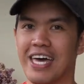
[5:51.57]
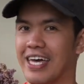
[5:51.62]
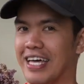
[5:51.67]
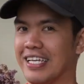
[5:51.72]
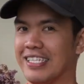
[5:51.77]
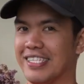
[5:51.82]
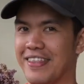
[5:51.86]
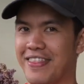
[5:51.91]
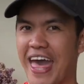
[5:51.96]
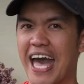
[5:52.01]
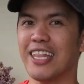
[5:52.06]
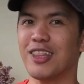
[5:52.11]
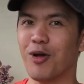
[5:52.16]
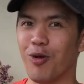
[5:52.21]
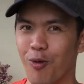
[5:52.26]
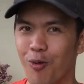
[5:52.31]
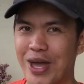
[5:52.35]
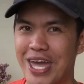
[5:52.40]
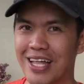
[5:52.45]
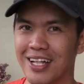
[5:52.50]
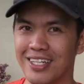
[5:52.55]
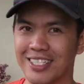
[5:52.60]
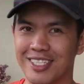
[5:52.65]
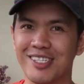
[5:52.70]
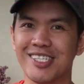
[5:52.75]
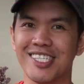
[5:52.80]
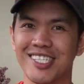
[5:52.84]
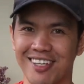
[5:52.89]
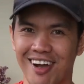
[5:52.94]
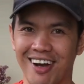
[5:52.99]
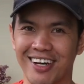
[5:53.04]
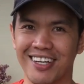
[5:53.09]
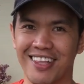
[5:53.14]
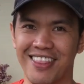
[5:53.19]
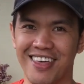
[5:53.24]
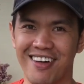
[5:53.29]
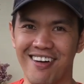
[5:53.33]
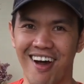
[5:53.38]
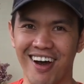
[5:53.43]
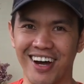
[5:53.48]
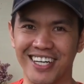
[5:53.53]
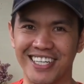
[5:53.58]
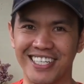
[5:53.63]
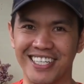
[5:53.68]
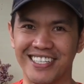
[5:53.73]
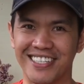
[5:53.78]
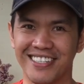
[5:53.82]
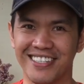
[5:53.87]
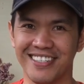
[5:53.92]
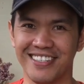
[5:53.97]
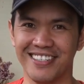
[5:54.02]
is that will to start the garden.